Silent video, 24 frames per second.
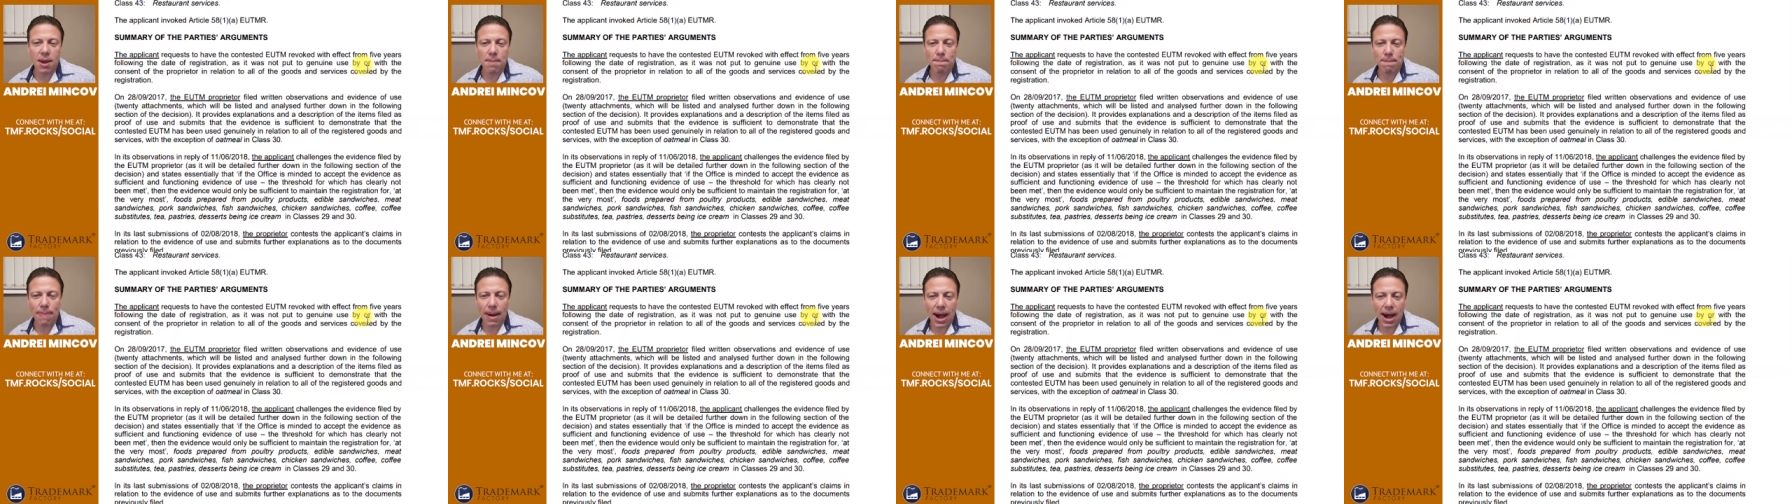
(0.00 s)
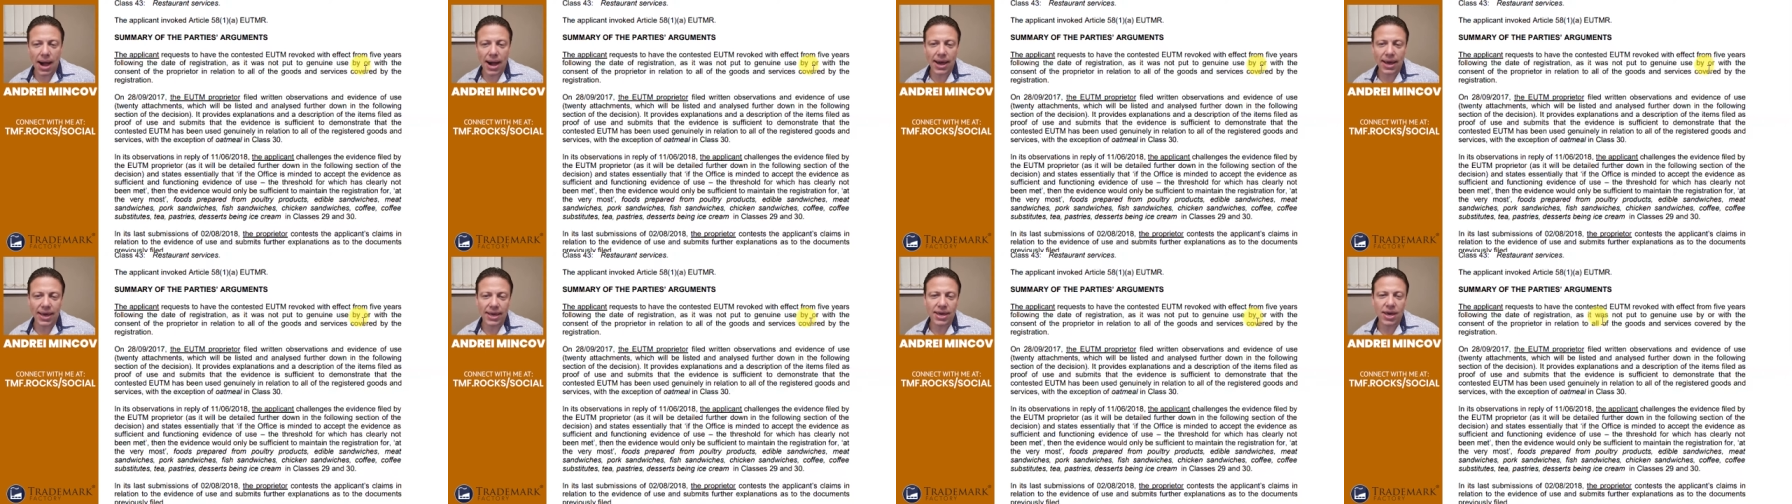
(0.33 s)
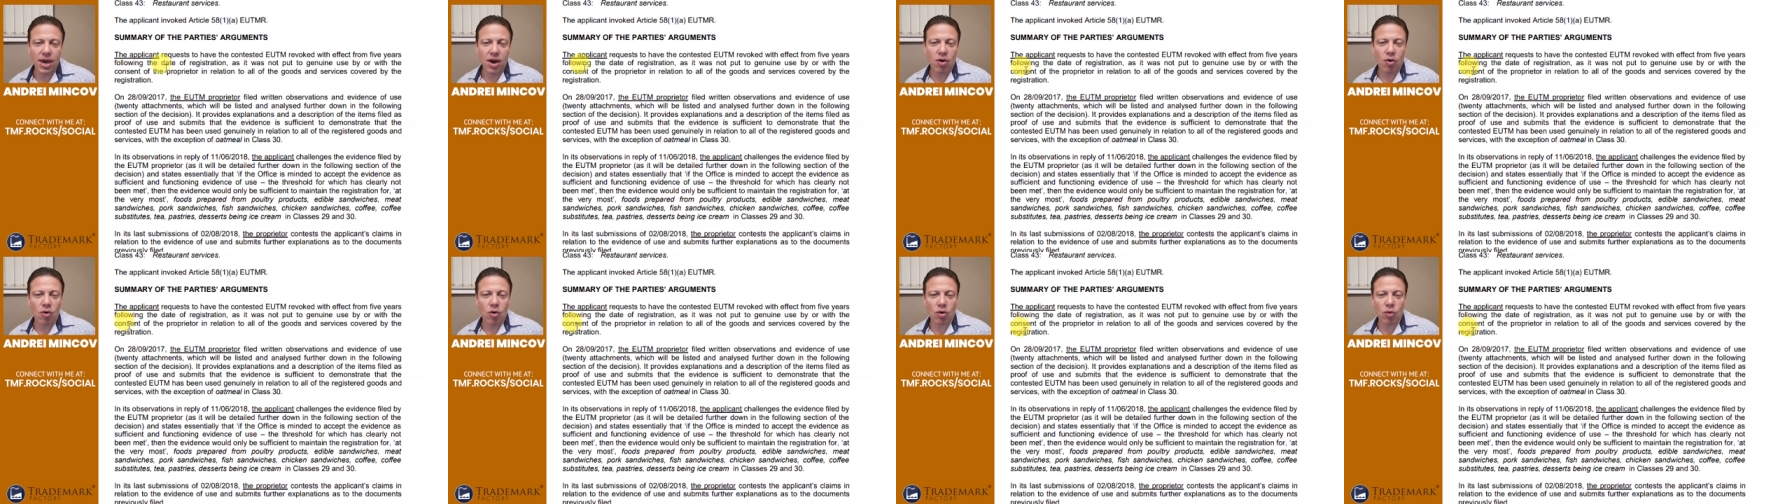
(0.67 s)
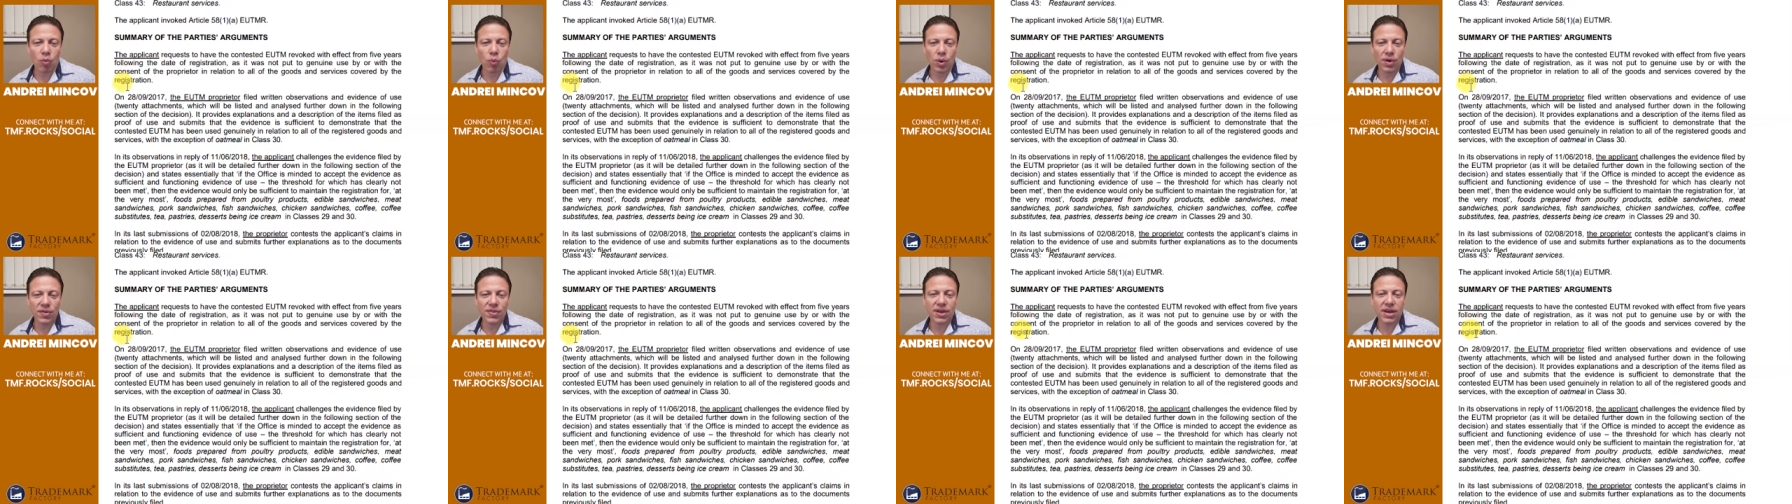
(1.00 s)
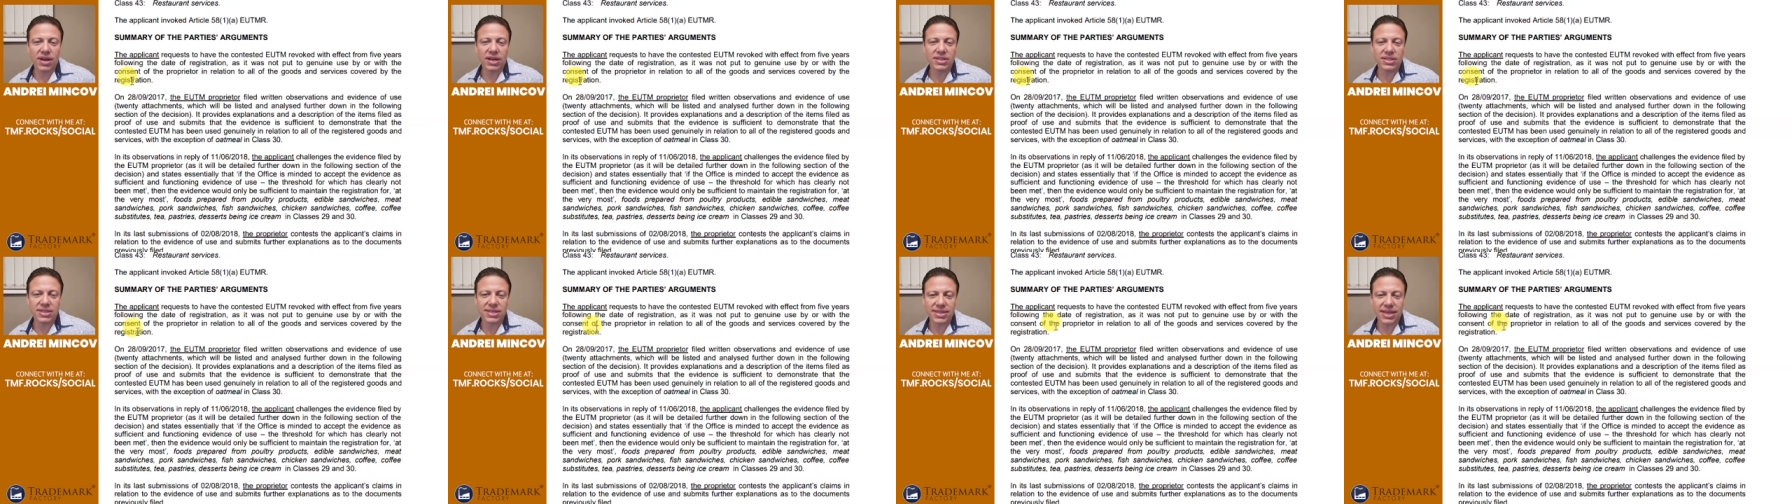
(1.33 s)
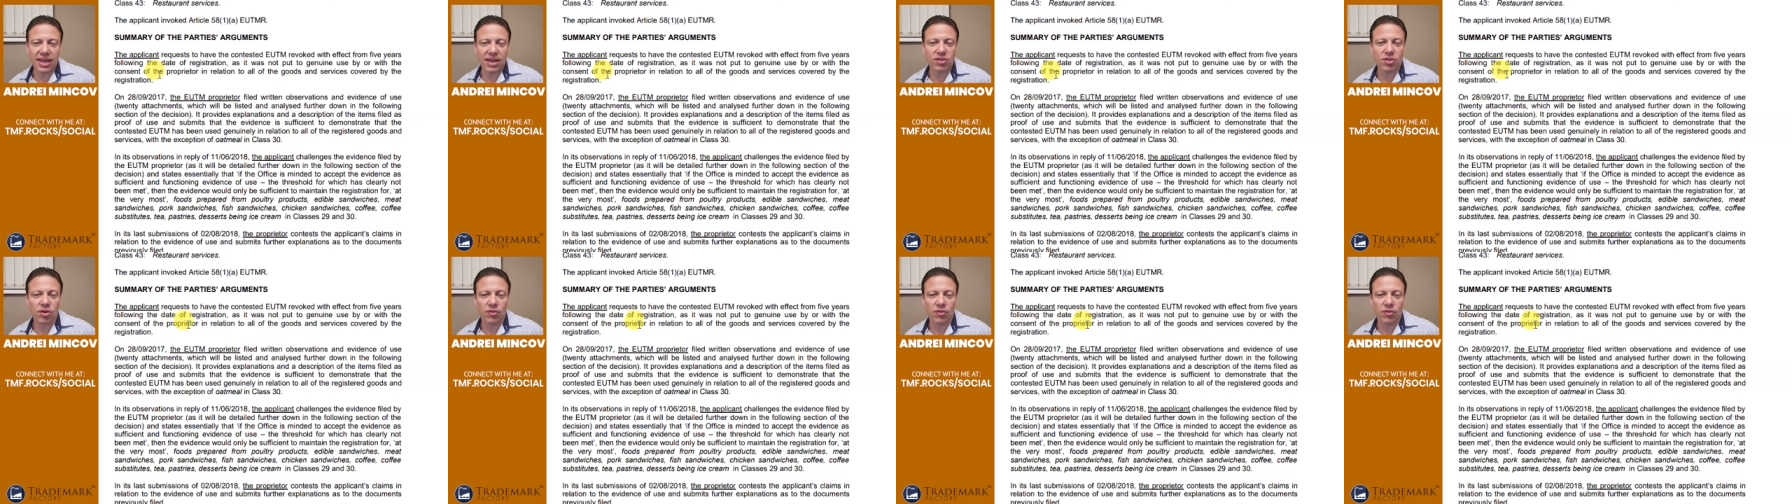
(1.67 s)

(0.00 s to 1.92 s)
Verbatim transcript: by or with the consent